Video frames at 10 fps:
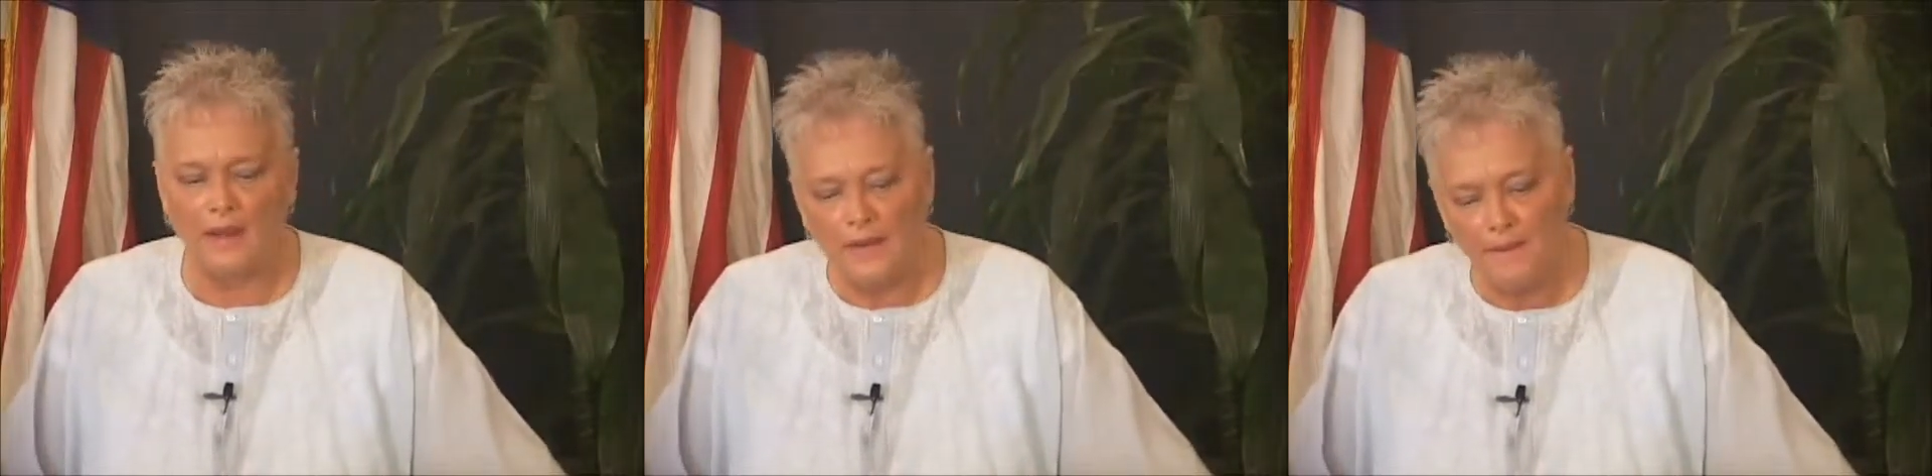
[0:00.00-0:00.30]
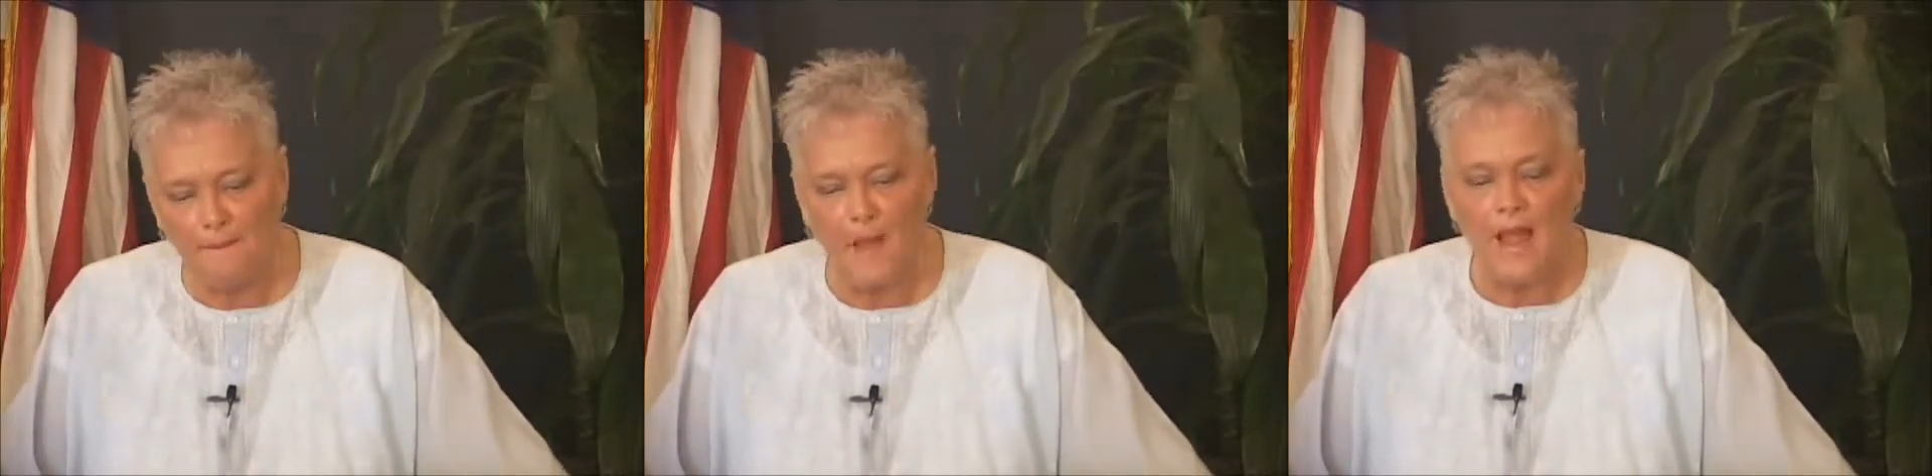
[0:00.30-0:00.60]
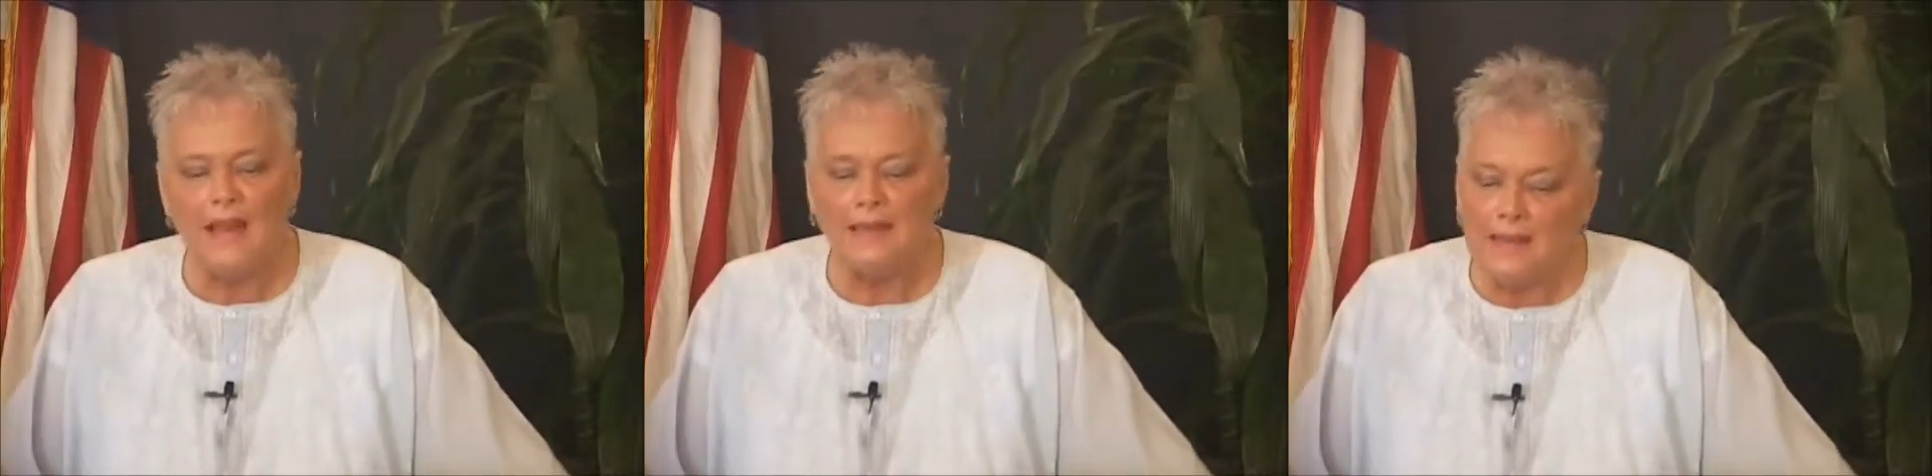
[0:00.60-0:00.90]

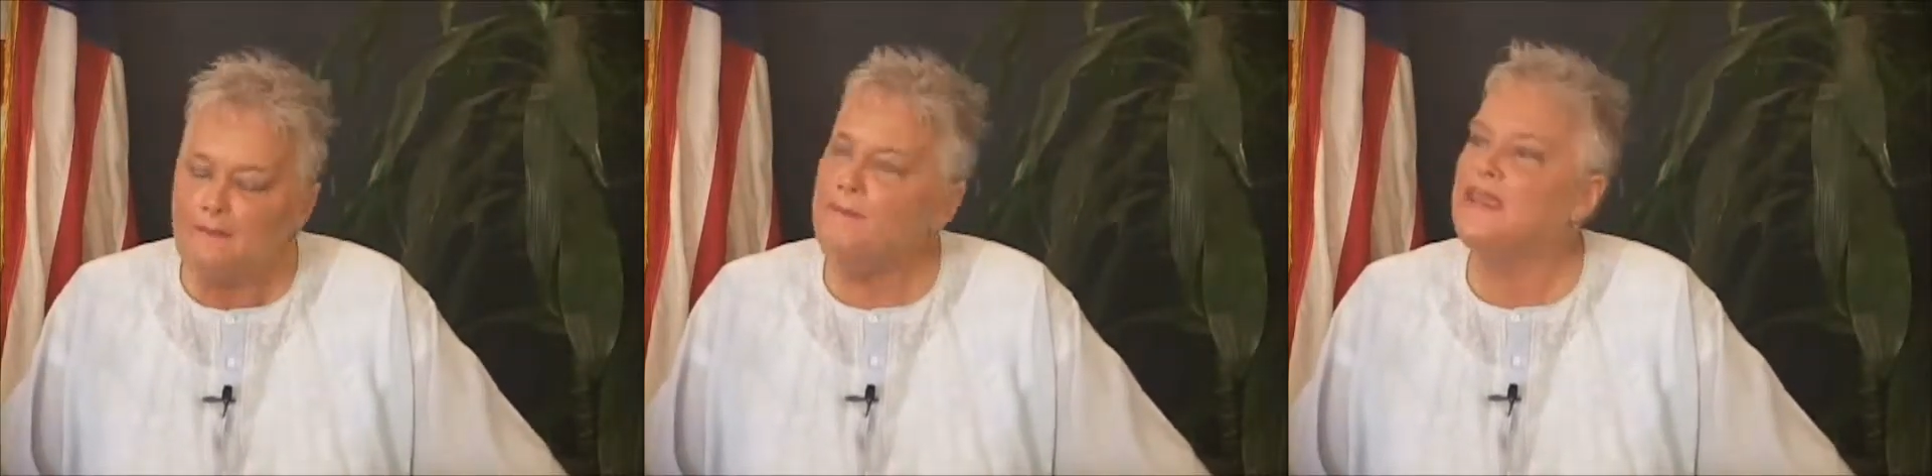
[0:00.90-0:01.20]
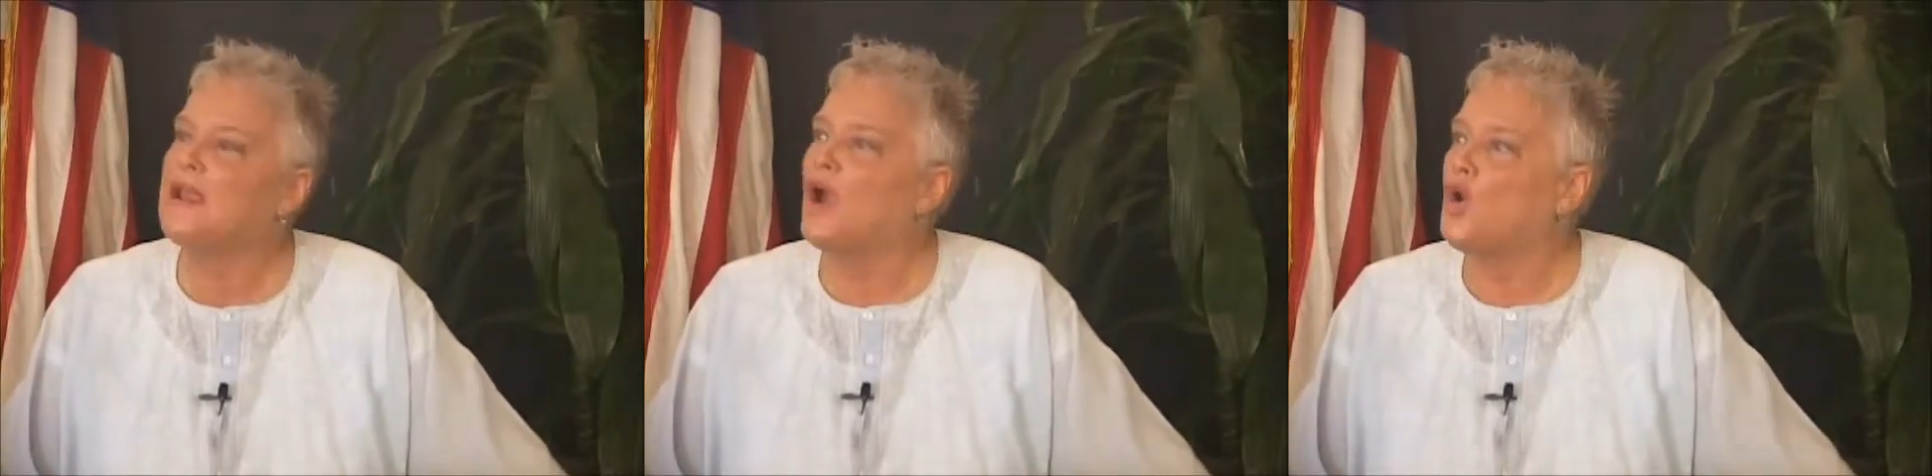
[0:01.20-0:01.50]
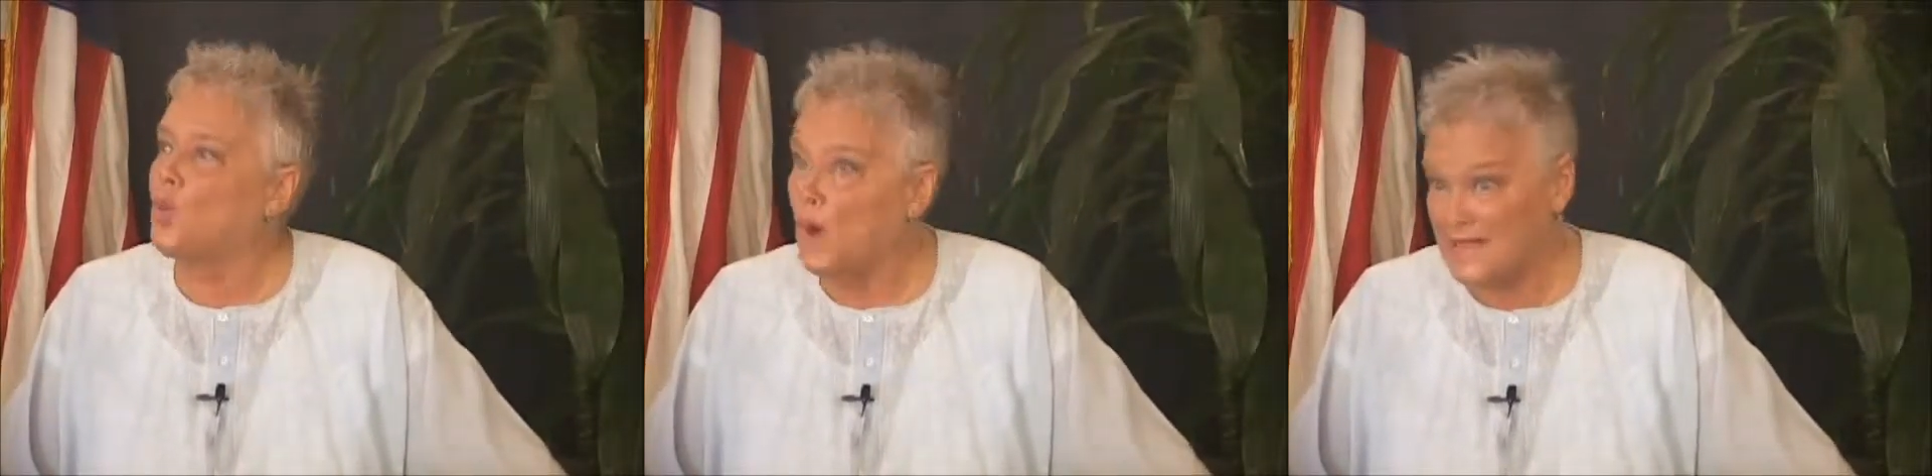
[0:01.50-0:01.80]
Limbic
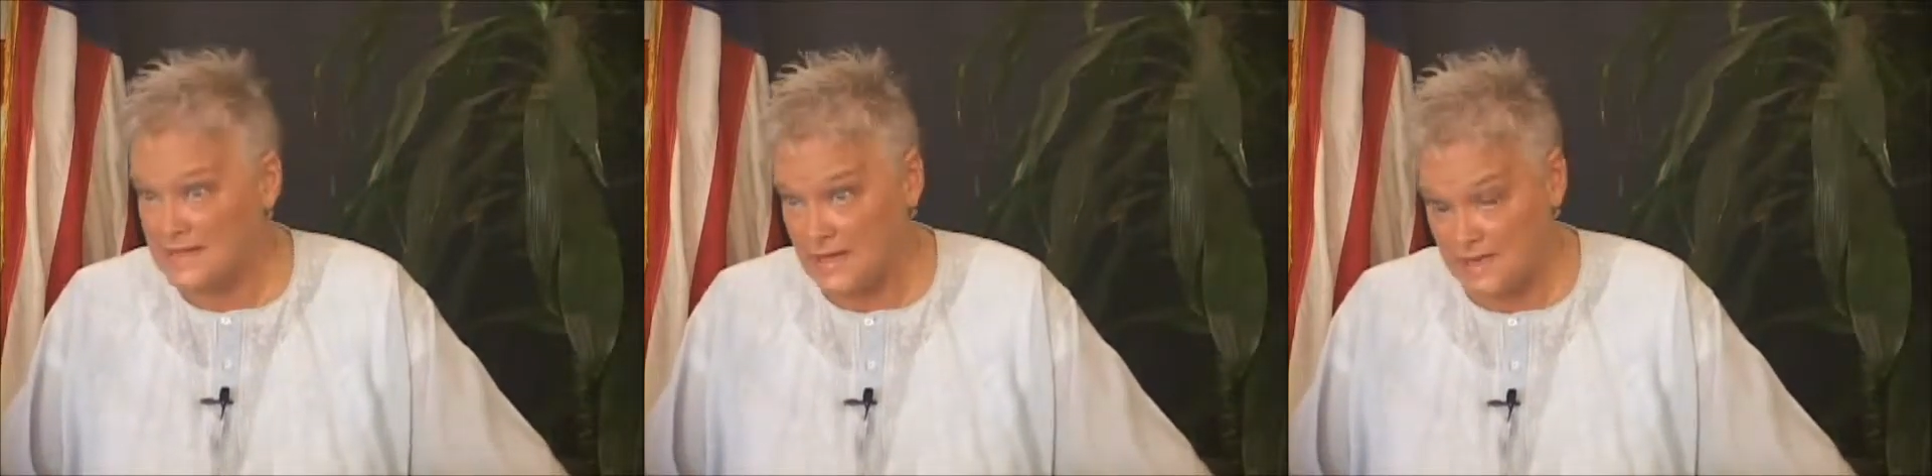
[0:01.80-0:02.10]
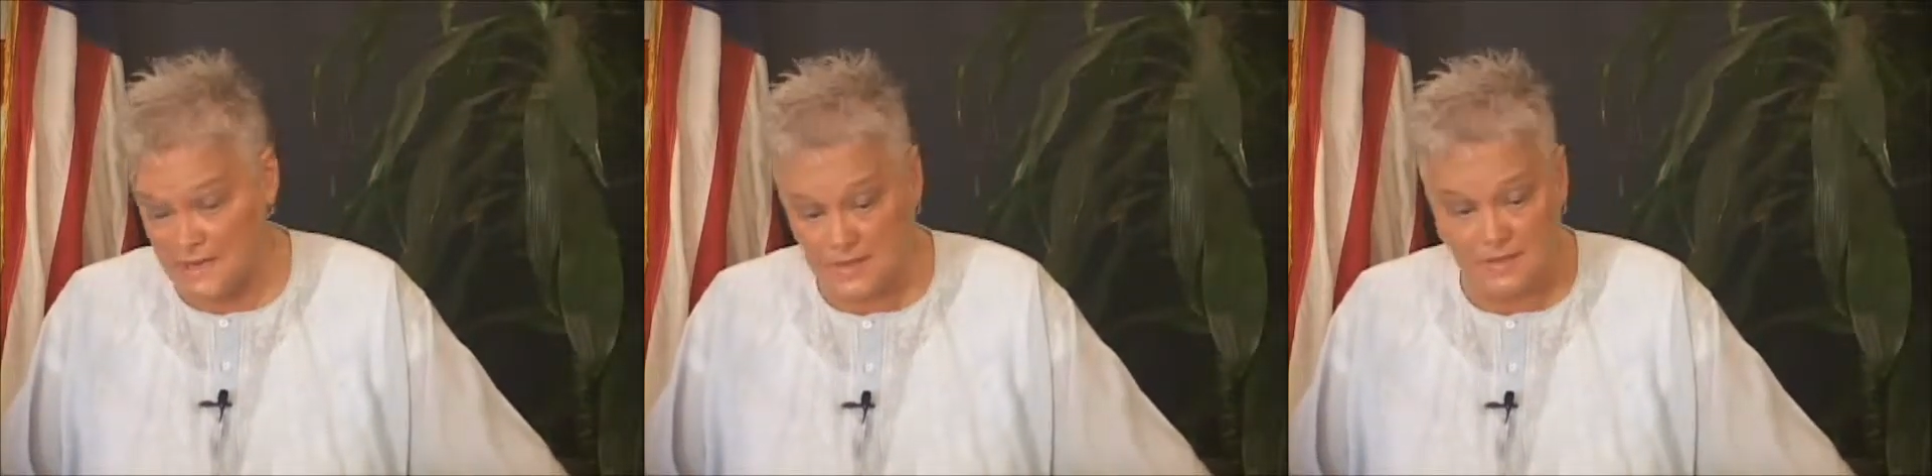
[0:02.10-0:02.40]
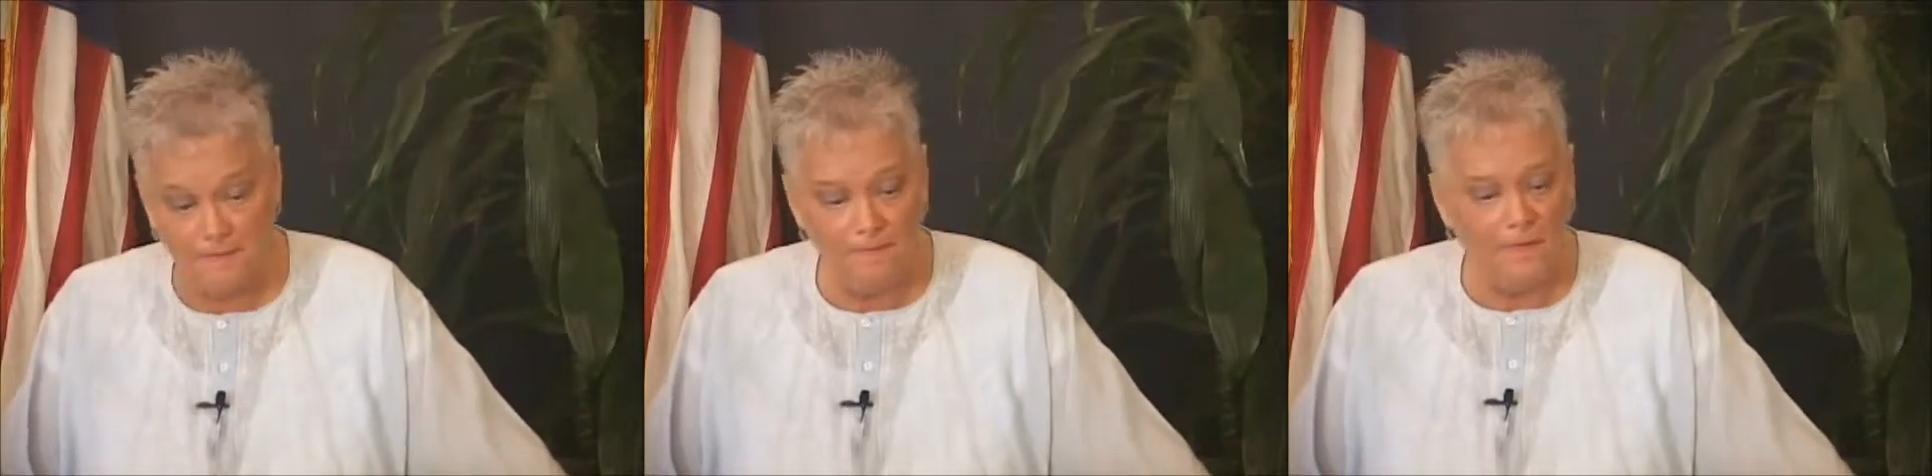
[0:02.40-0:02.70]
Resonance.